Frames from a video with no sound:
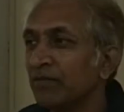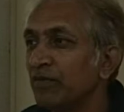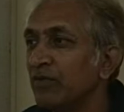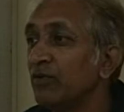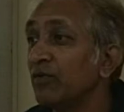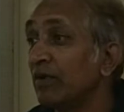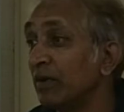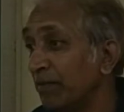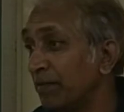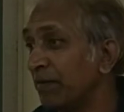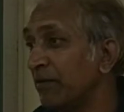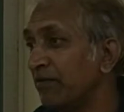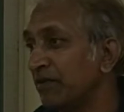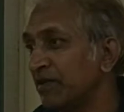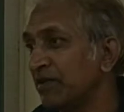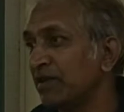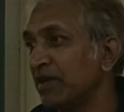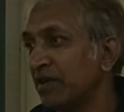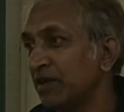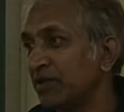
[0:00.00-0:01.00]
your
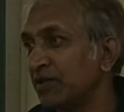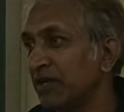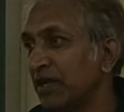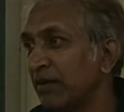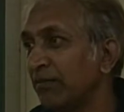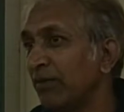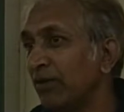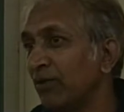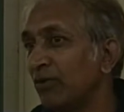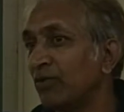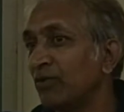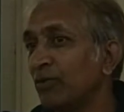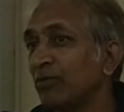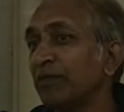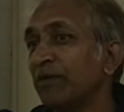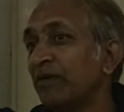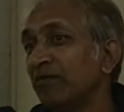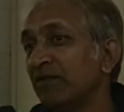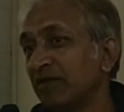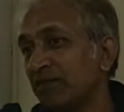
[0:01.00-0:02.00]
previous generation. I belong
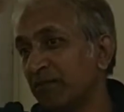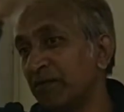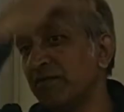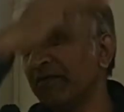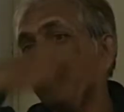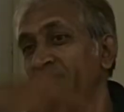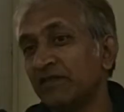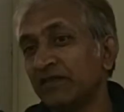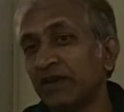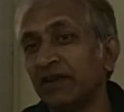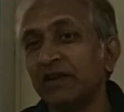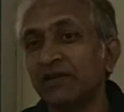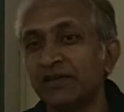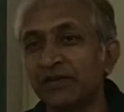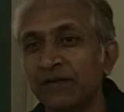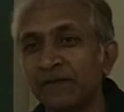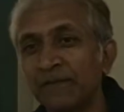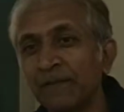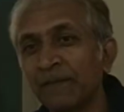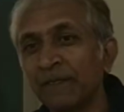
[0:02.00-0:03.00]
to previous
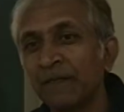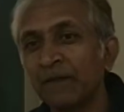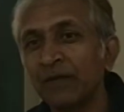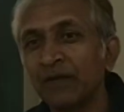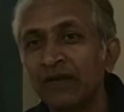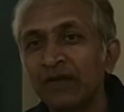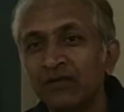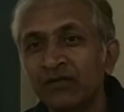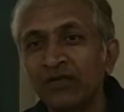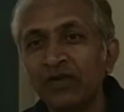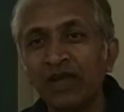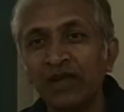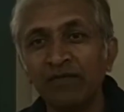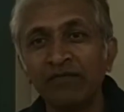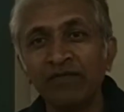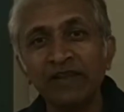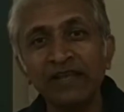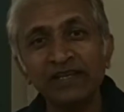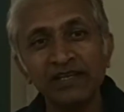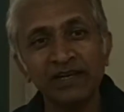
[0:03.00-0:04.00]
generation. So
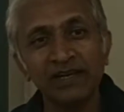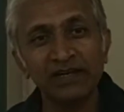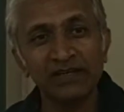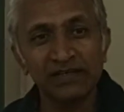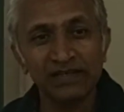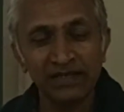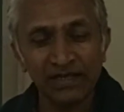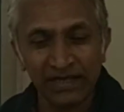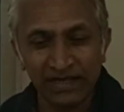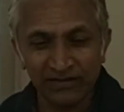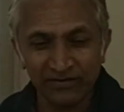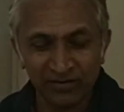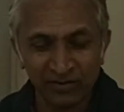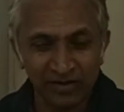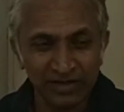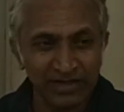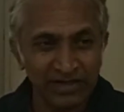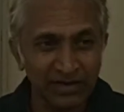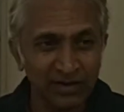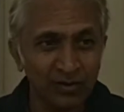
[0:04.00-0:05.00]
every generation has
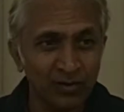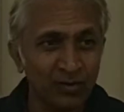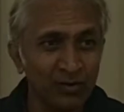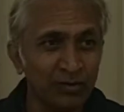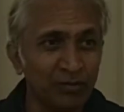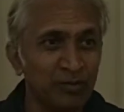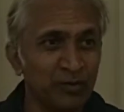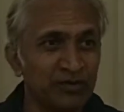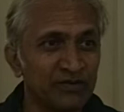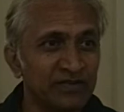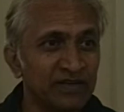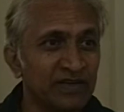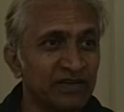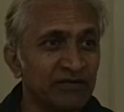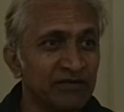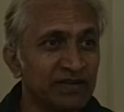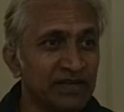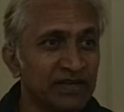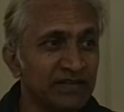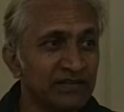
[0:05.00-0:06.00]
got their own
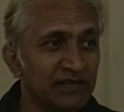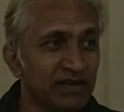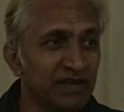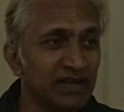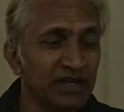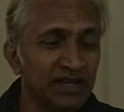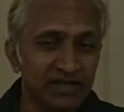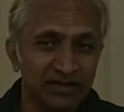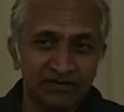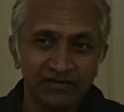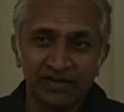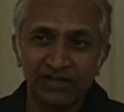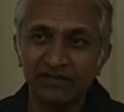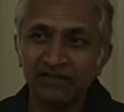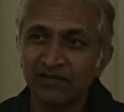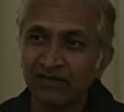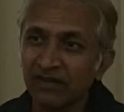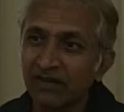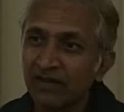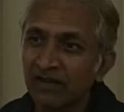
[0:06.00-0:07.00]
positivities and
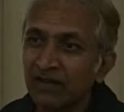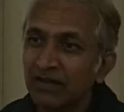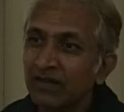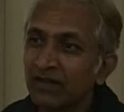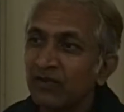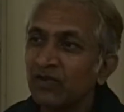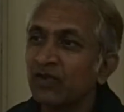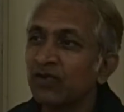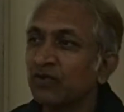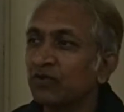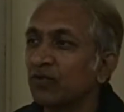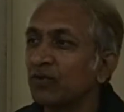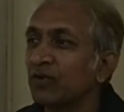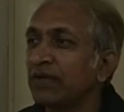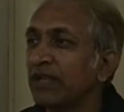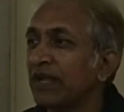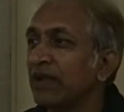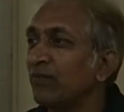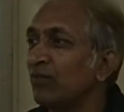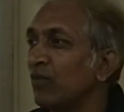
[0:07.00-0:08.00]
negativities. You have
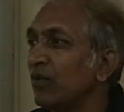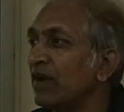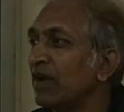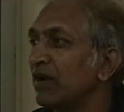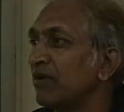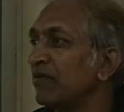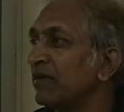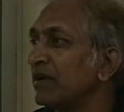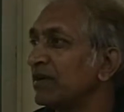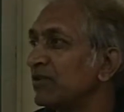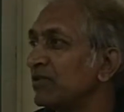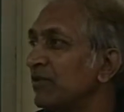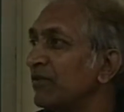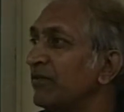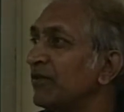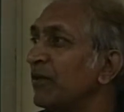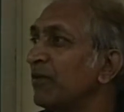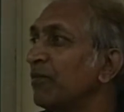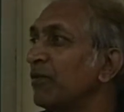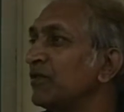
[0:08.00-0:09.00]
to take more advantage
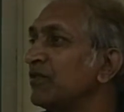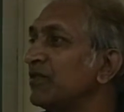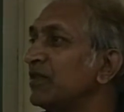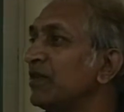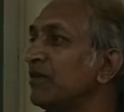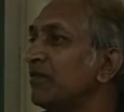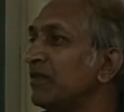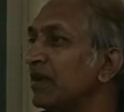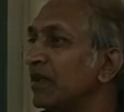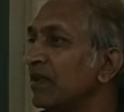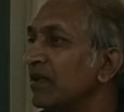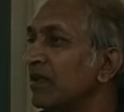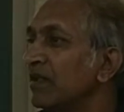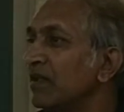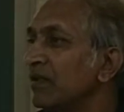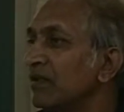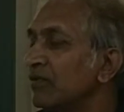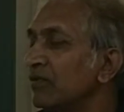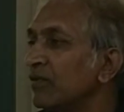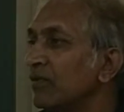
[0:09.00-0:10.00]
of your positivity.
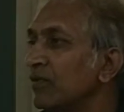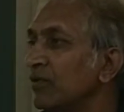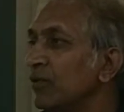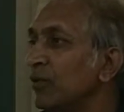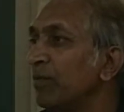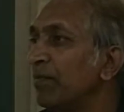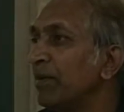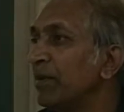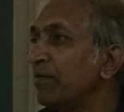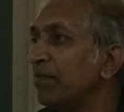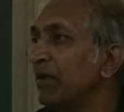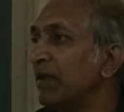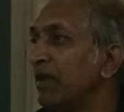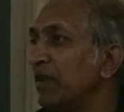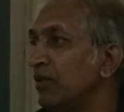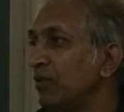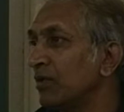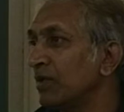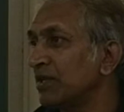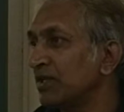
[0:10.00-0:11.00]
So you
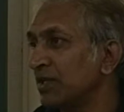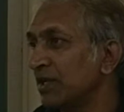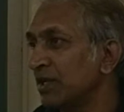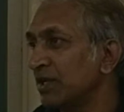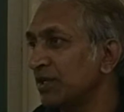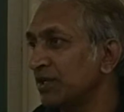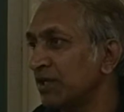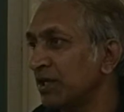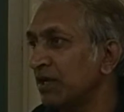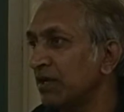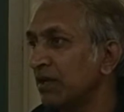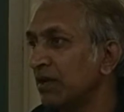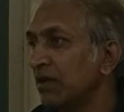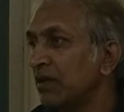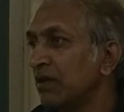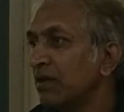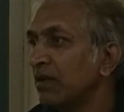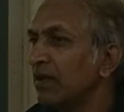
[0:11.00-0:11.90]
people, your generation,